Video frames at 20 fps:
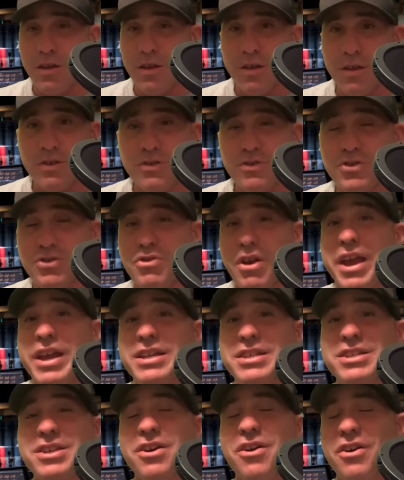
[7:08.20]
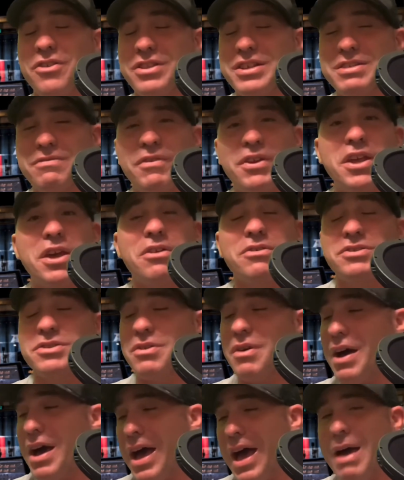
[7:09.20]
strikes on this video,
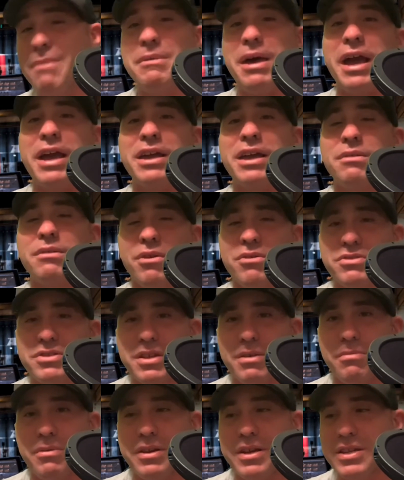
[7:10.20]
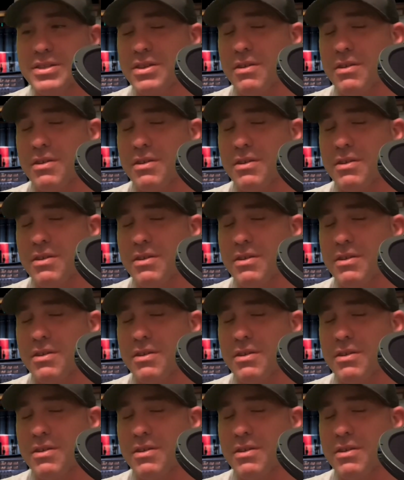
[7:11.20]
so I'm not going to post it, but it is on